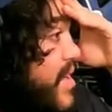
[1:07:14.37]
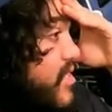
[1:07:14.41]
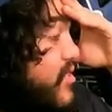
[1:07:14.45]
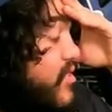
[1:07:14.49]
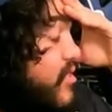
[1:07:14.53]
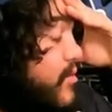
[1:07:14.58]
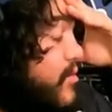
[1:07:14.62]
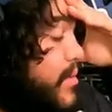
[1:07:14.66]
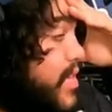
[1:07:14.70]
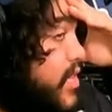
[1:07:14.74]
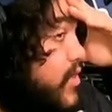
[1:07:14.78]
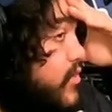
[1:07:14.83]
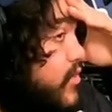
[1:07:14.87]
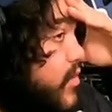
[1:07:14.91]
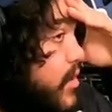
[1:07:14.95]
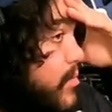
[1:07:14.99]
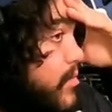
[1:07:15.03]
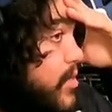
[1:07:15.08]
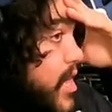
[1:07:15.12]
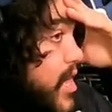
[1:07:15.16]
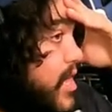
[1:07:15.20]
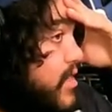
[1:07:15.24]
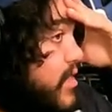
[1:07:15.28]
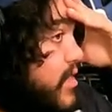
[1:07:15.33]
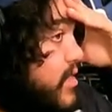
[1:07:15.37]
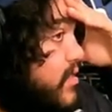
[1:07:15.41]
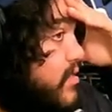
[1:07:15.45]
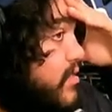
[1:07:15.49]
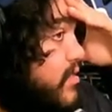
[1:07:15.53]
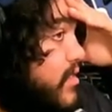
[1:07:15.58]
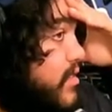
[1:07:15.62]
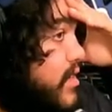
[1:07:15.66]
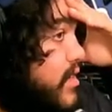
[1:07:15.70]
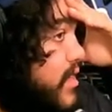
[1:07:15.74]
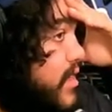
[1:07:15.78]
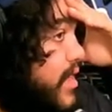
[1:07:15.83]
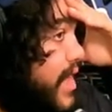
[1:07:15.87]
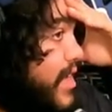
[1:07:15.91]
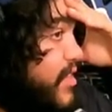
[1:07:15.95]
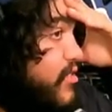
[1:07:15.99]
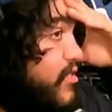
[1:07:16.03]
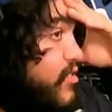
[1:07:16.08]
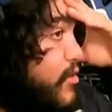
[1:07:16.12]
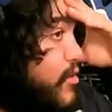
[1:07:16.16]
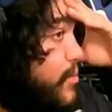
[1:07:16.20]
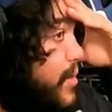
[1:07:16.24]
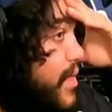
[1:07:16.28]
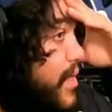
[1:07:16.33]
many script changes, like mm-hmm.
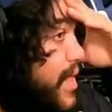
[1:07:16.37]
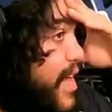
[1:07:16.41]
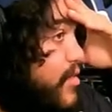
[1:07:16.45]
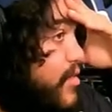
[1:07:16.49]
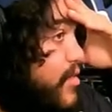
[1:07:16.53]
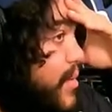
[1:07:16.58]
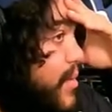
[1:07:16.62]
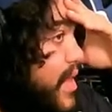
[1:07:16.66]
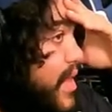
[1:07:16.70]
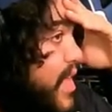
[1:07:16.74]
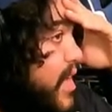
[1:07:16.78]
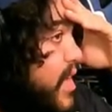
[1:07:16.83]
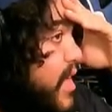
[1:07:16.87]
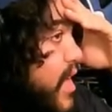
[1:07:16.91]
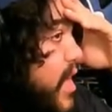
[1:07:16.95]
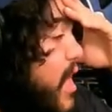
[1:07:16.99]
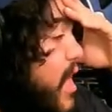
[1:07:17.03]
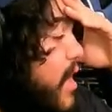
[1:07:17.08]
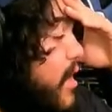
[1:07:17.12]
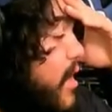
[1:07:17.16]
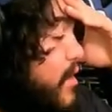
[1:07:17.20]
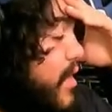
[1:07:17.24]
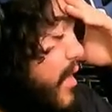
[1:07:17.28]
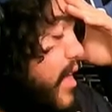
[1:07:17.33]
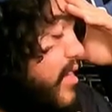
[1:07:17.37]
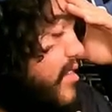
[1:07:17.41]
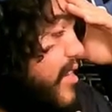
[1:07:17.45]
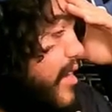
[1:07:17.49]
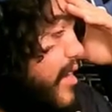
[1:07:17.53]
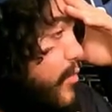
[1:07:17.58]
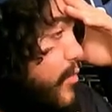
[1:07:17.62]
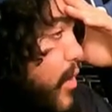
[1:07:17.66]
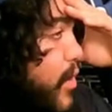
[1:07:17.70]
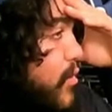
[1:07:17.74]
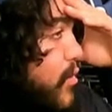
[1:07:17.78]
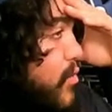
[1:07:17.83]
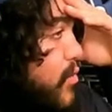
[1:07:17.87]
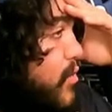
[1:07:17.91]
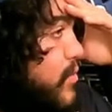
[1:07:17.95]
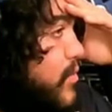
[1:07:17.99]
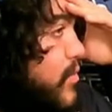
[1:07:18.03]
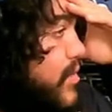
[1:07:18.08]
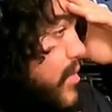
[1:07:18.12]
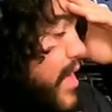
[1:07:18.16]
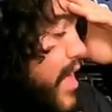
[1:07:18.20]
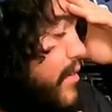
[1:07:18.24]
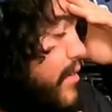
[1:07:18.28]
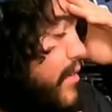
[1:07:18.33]
super last minute. Like Seth Rollins was supposed
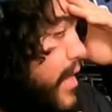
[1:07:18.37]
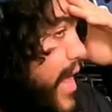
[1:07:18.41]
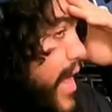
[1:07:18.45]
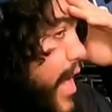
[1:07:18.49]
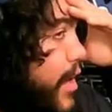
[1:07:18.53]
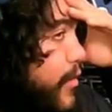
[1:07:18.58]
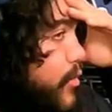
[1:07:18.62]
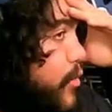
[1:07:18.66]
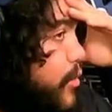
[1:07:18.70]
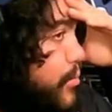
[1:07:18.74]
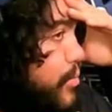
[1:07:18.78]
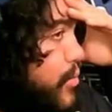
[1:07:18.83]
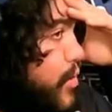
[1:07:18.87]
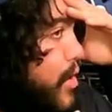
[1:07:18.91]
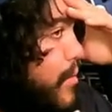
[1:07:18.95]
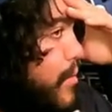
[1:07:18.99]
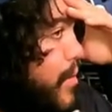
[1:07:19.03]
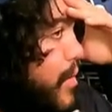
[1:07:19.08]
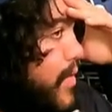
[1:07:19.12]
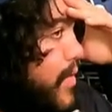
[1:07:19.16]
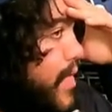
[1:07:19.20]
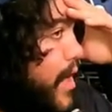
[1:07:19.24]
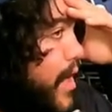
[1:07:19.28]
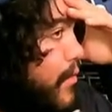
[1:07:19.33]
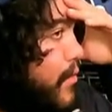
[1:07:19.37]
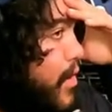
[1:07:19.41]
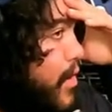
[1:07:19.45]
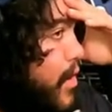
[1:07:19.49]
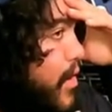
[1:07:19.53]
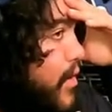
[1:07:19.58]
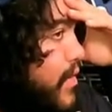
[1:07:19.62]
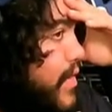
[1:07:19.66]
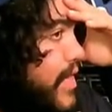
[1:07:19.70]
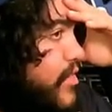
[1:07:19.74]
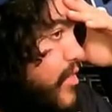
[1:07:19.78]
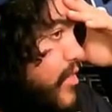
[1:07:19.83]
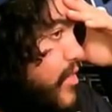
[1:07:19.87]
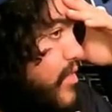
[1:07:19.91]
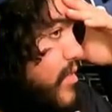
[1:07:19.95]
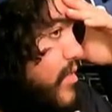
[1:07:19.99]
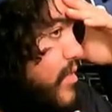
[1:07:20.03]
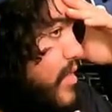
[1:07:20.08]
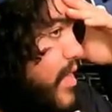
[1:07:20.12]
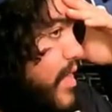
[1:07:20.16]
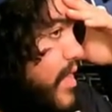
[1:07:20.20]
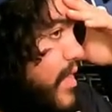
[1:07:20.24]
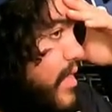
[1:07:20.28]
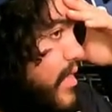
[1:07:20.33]
to have an actual promo on that Raw, and they just
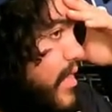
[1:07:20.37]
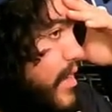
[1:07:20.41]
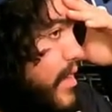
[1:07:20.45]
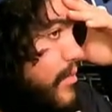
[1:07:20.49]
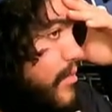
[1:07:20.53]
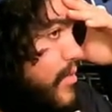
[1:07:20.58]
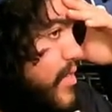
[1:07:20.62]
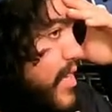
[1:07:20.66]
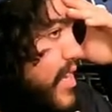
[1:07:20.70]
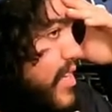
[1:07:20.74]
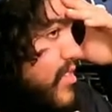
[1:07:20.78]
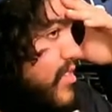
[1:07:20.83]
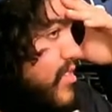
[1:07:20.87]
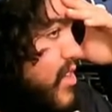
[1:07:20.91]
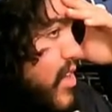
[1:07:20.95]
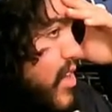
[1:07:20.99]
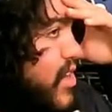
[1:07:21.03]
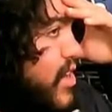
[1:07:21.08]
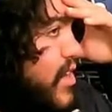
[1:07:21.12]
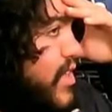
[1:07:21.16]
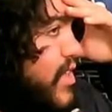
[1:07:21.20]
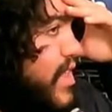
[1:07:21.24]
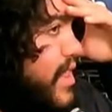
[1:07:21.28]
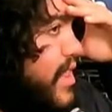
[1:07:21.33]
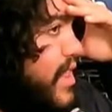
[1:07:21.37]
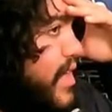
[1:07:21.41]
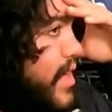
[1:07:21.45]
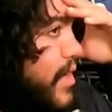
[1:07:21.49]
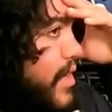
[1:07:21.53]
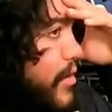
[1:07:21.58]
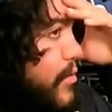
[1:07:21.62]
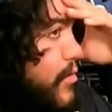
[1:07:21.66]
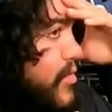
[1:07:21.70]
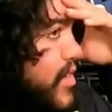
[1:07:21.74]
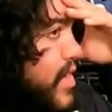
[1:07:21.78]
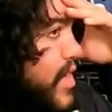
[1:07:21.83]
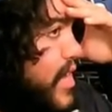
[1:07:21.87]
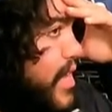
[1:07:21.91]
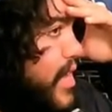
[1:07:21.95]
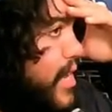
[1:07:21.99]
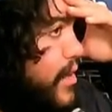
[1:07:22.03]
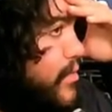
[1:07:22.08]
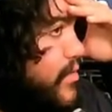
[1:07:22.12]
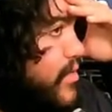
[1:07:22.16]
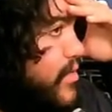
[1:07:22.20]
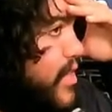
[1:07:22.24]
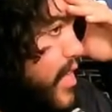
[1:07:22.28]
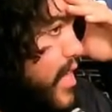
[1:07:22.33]
they let him sing his song, and then they, that was it. And I
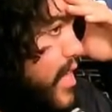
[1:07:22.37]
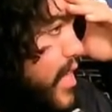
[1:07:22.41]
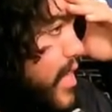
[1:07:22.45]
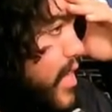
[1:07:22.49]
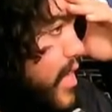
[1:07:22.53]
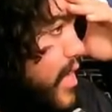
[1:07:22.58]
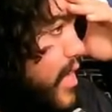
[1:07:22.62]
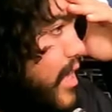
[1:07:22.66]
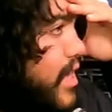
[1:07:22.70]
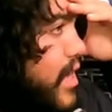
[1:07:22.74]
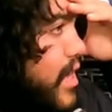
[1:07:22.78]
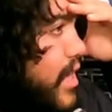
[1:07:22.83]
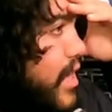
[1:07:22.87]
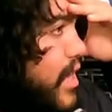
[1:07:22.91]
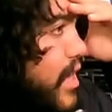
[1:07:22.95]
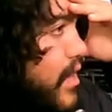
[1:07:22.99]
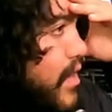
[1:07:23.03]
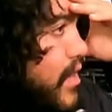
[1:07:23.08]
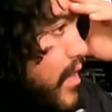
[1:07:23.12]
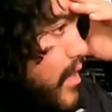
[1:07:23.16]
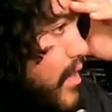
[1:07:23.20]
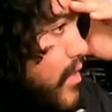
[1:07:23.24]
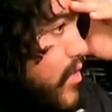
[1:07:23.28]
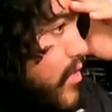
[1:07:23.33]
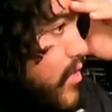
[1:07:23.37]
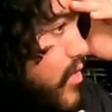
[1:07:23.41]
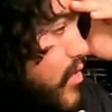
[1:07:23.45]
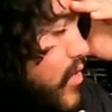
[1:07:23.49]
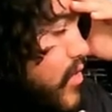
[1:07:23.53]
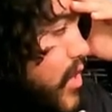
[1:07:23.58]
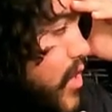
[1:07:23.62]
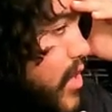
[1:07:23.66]
was like, I remember, I remember